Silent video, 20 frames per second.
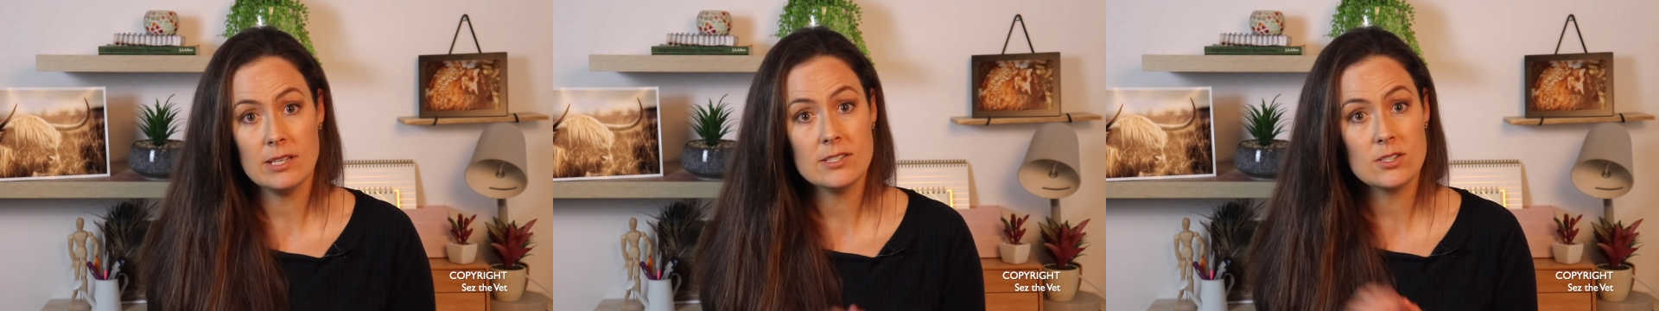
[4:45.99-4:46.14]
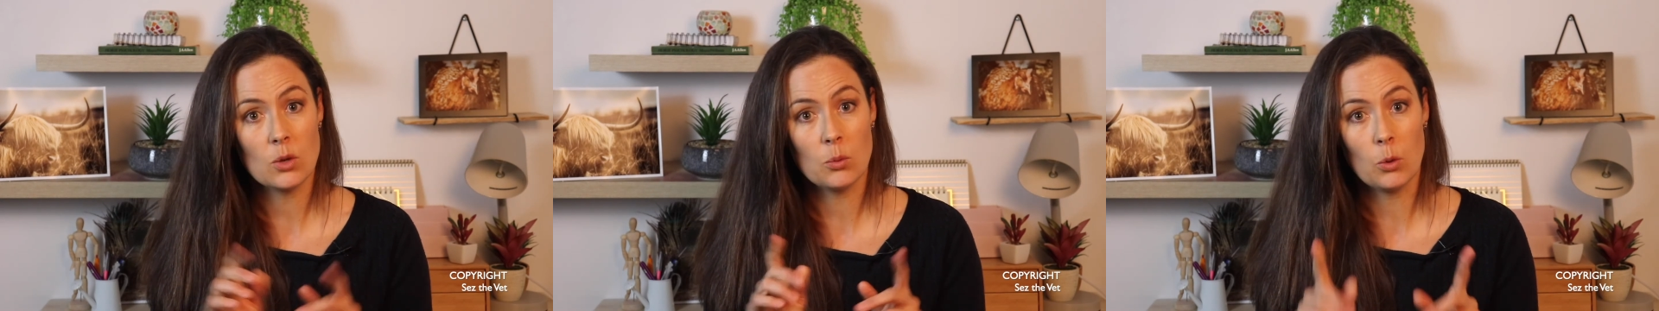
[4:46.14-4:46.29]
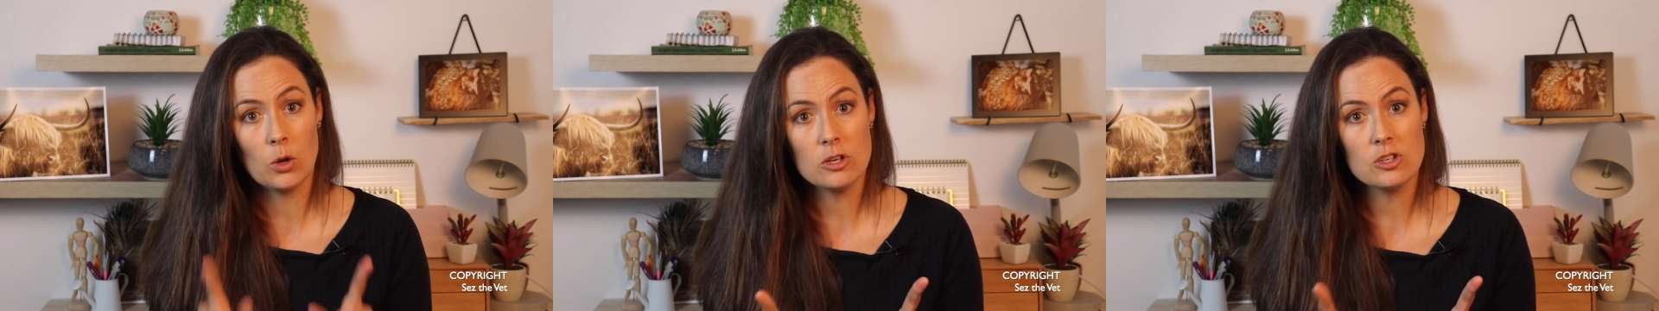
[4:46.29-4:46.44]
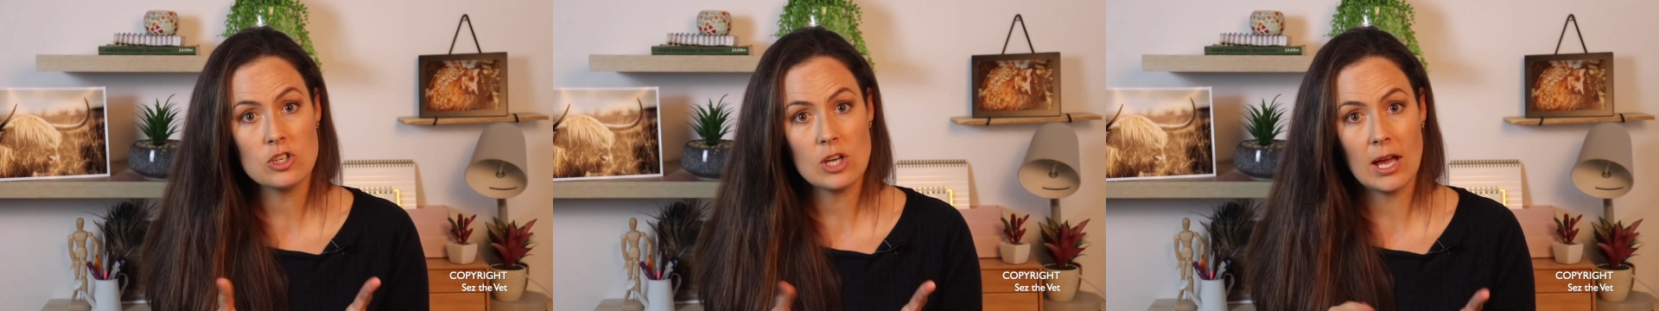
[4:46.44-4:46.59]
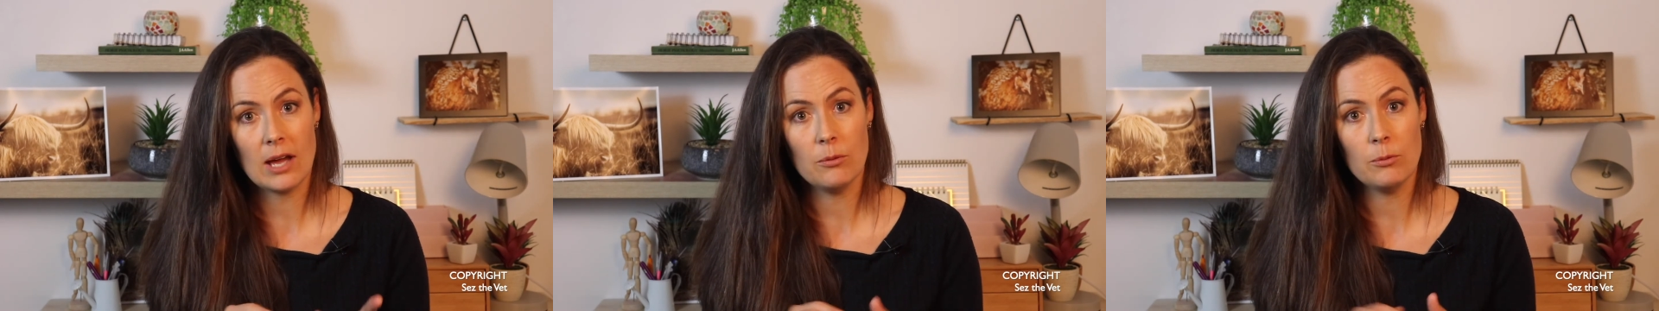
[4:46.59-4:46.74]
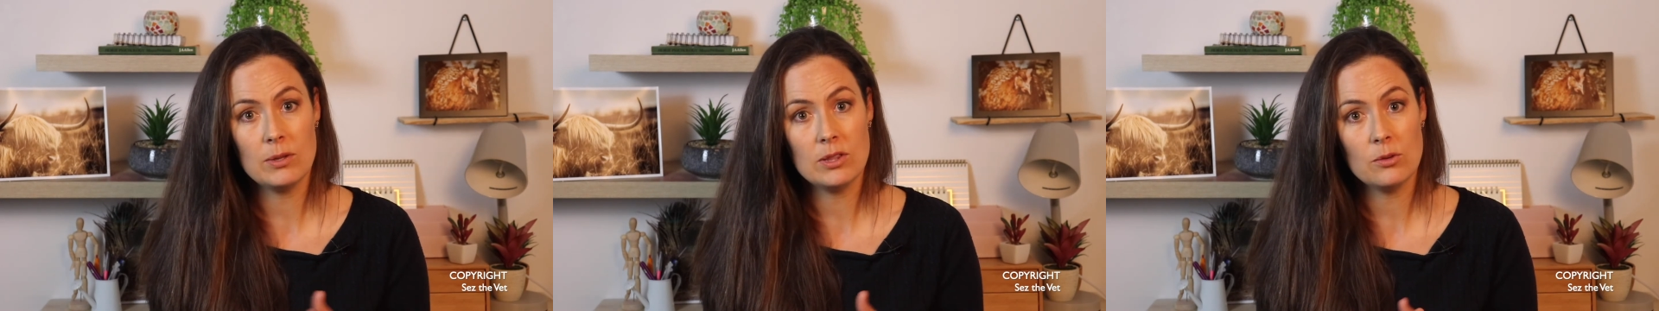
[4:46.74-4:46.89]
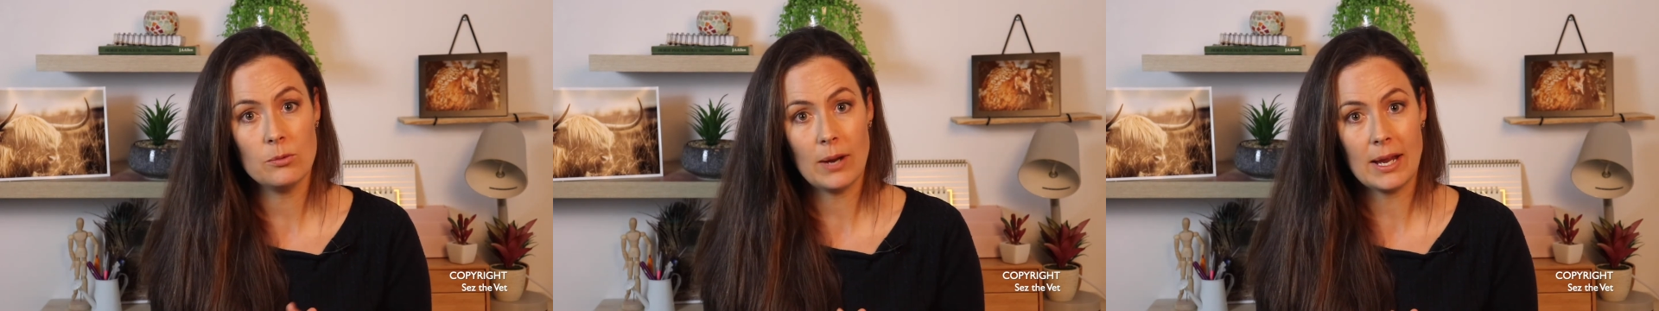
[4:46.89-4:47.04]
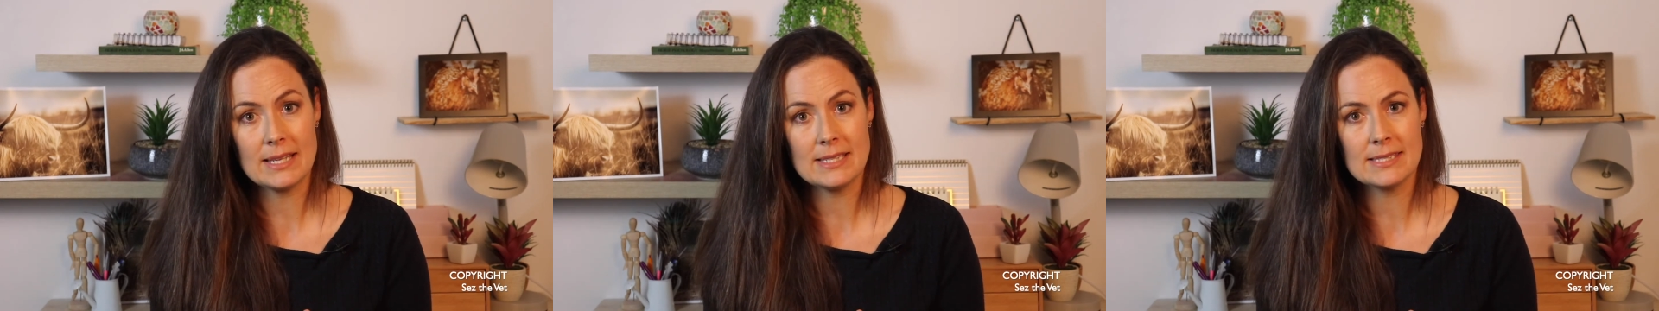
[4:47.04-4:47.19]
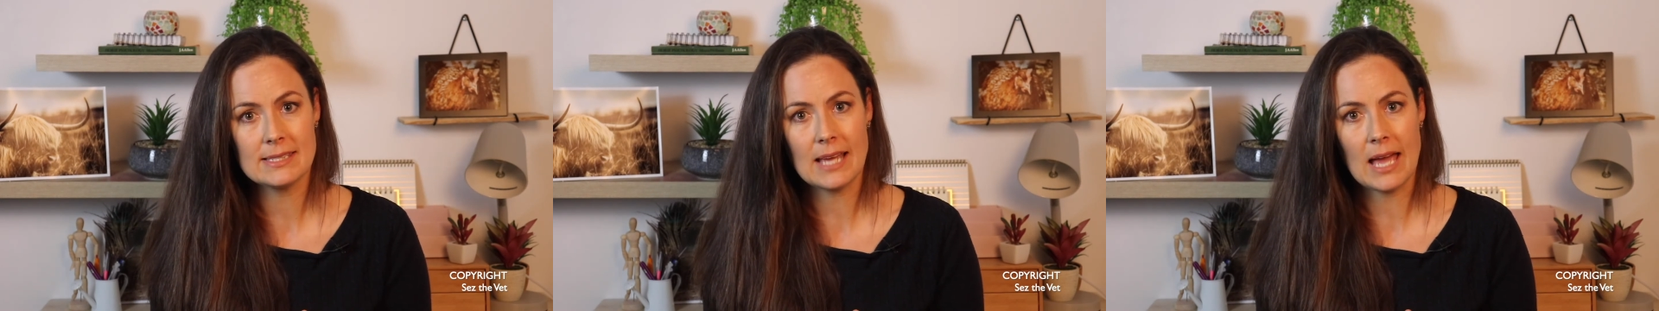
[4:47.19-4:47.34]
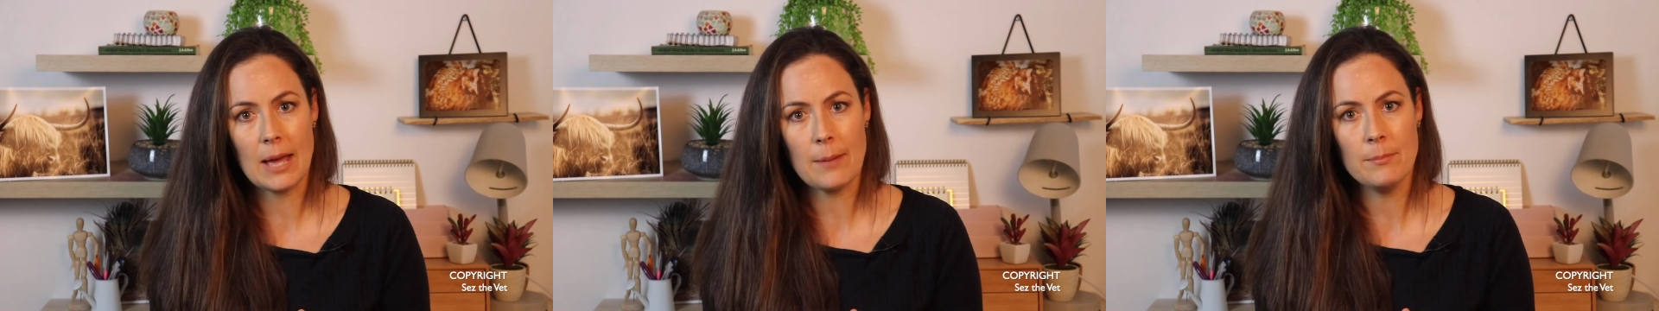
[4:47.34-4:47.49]
so watch out when the rains
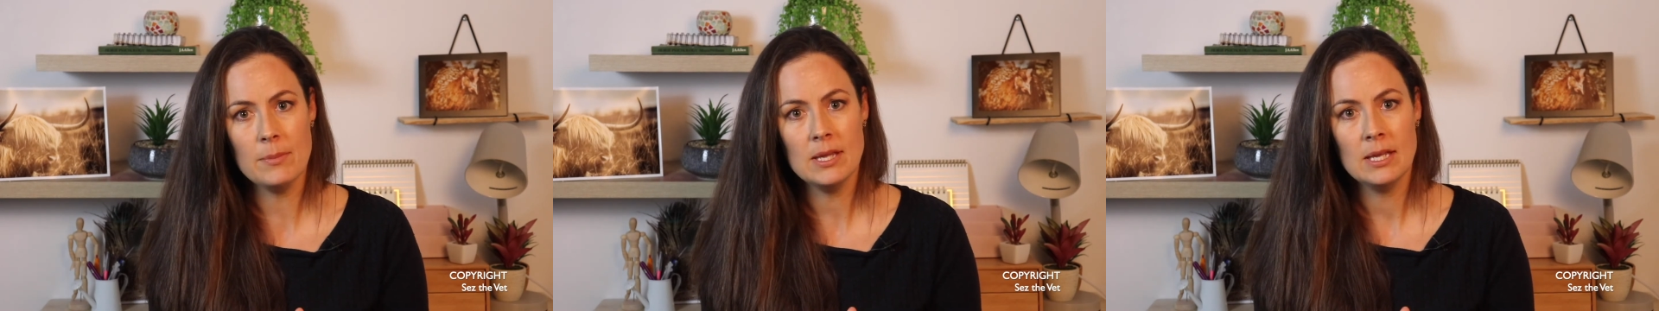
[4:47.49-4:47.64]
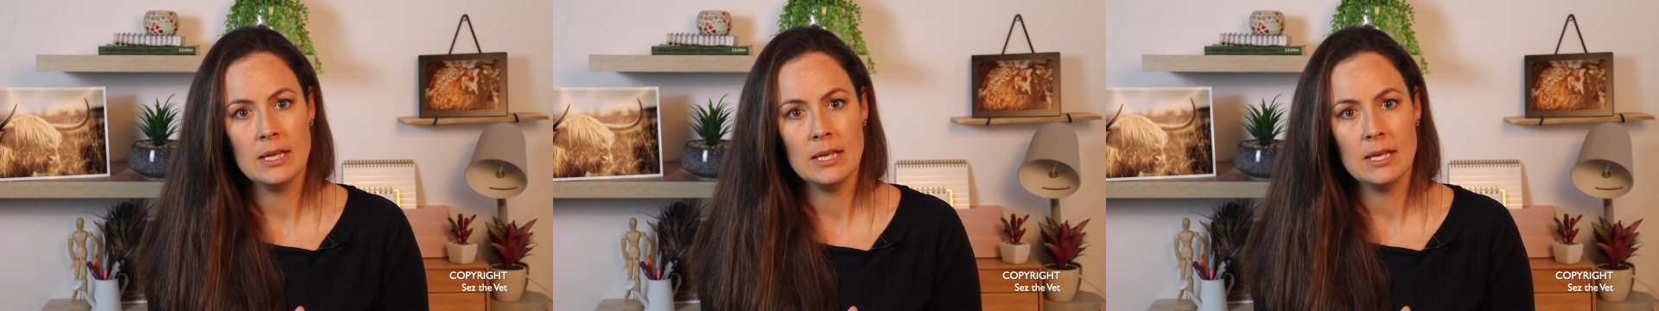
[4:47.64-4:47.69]
come.